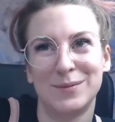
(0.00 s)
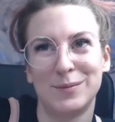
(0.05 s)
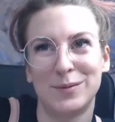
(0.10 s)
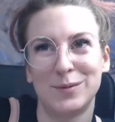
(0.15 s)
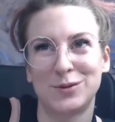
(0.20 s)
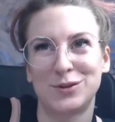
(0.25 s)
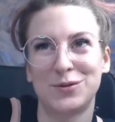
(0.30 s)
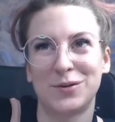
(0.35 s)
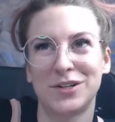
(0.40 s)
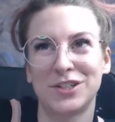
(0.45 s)

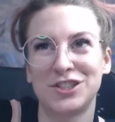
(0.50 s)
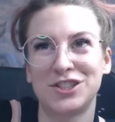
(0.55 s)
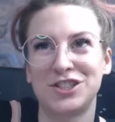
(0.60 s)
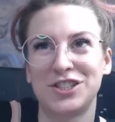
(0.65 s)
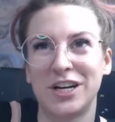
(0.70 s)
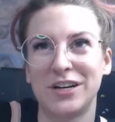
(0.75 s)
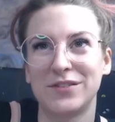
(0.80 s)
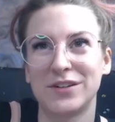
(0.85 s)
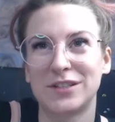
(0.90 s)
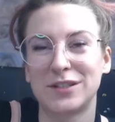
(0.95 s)
Do you want to
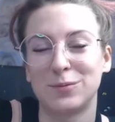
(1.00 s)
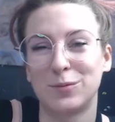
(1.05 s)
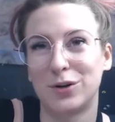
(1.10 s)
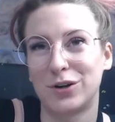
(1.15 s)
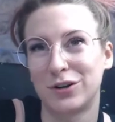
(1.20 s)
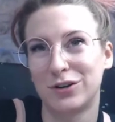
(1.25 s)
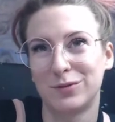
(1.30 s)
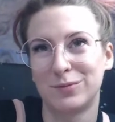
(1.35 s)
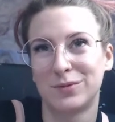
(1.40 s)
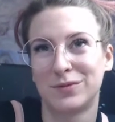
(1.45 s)
shave it
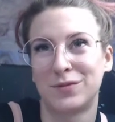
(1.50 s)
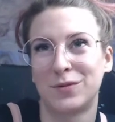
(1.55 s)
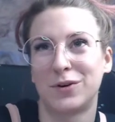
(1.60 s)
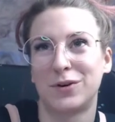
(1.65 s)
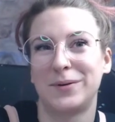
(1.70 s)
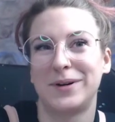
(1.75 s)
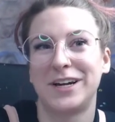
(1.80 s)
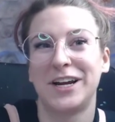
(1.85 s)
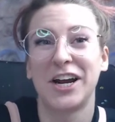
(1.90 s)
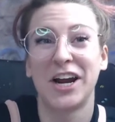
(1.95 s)
tomorrow before
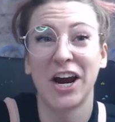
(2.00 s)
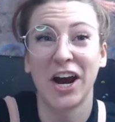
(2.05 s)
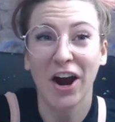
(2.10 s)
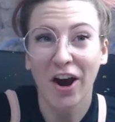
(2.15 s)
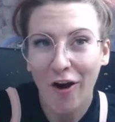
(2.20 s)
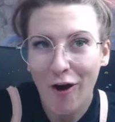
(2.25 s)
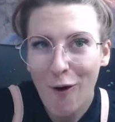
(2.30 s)
we go?